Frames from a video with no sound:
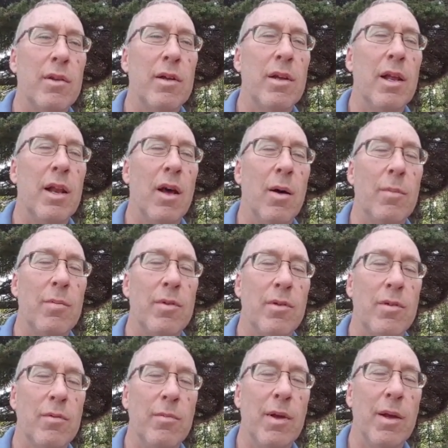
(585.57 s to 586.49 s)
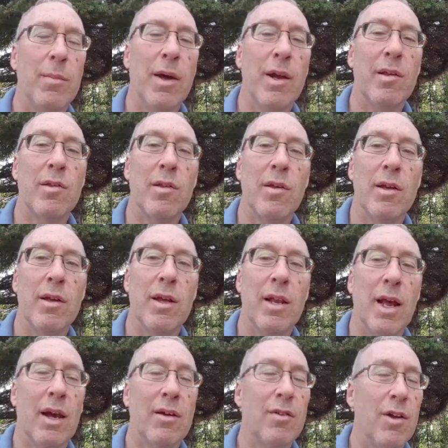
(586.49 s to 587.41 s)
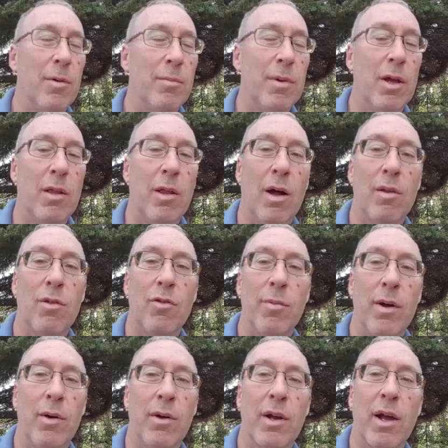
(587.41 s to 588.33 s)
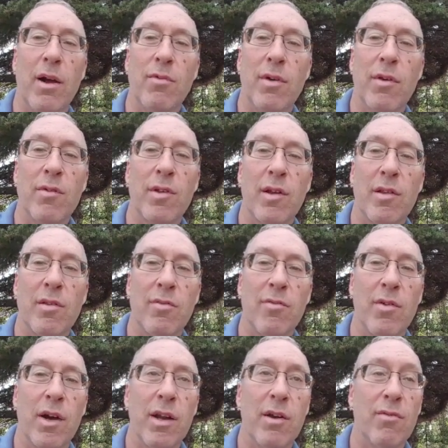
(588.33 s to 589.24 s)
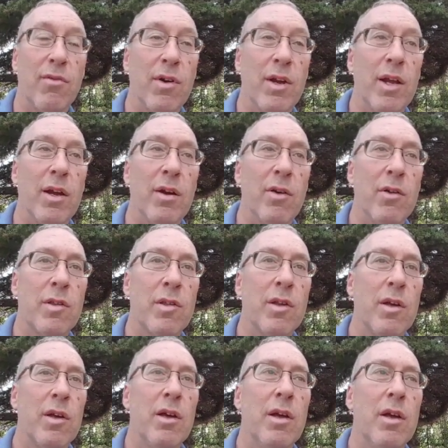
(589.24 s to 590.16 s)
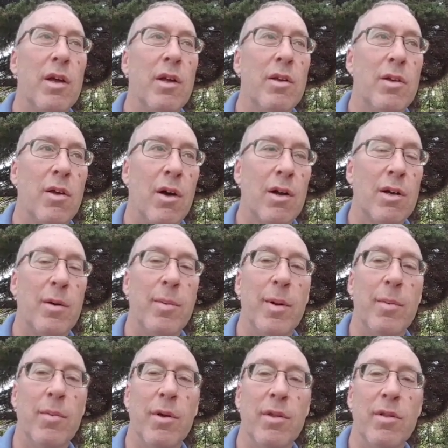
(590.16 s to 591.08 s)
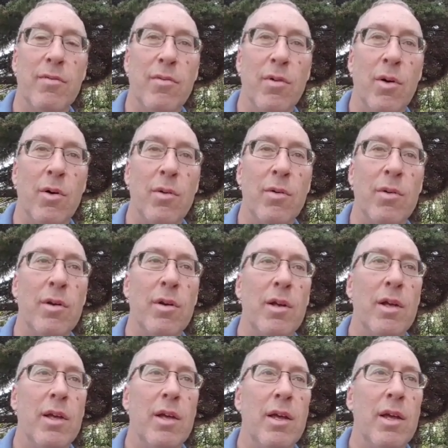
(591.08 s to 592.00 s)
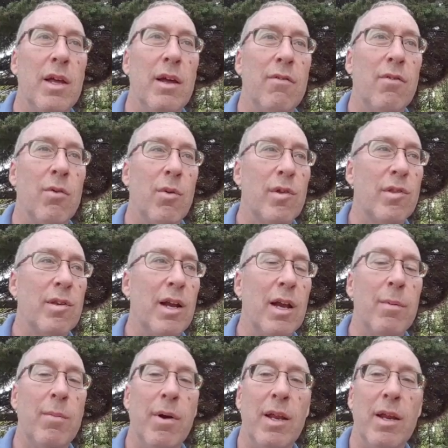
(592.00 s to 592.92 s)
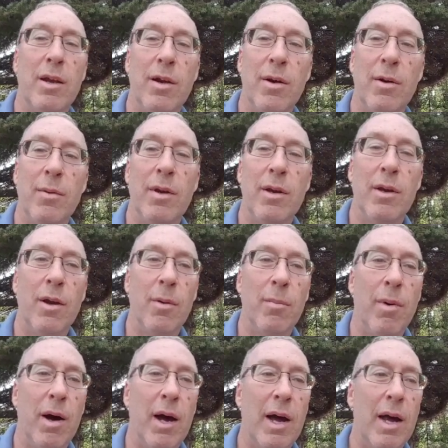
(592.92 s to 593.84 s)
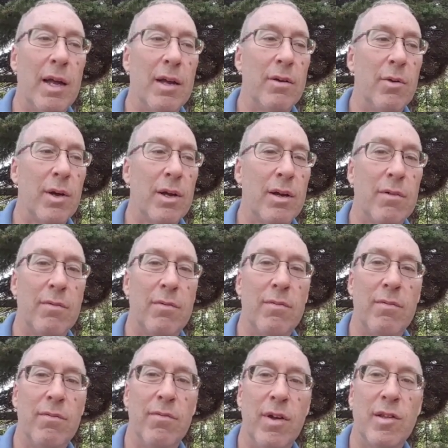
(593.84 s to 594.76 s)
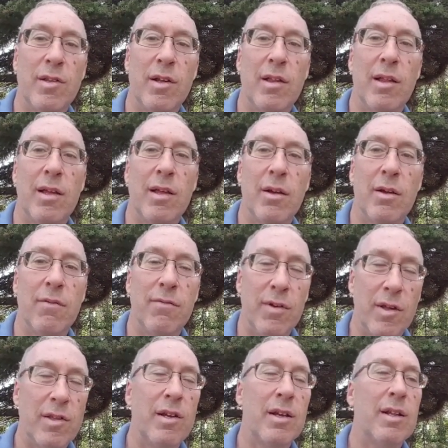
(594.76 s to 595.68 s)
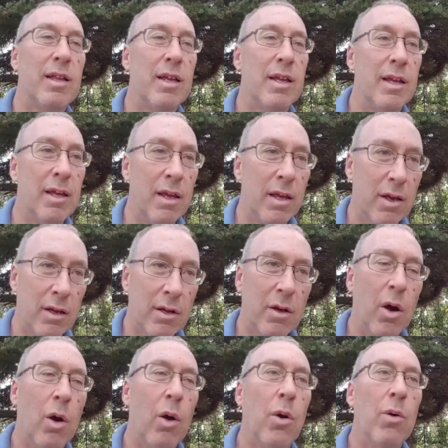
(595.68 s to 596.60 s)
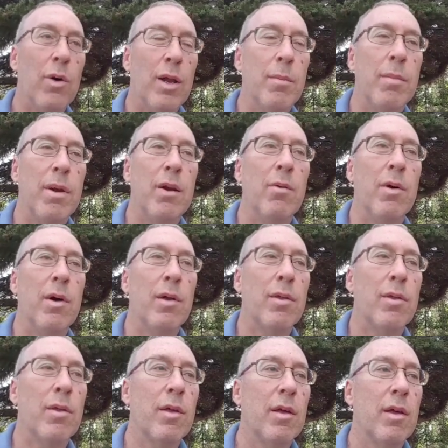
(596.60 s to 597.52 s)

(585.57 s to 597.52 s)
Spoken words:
it helps me immensely. It actually helped me a lot through my recovery of schizophrenia for years, talking to people on the phone. If there wasn't anybody nearby who I could physically go and meet with,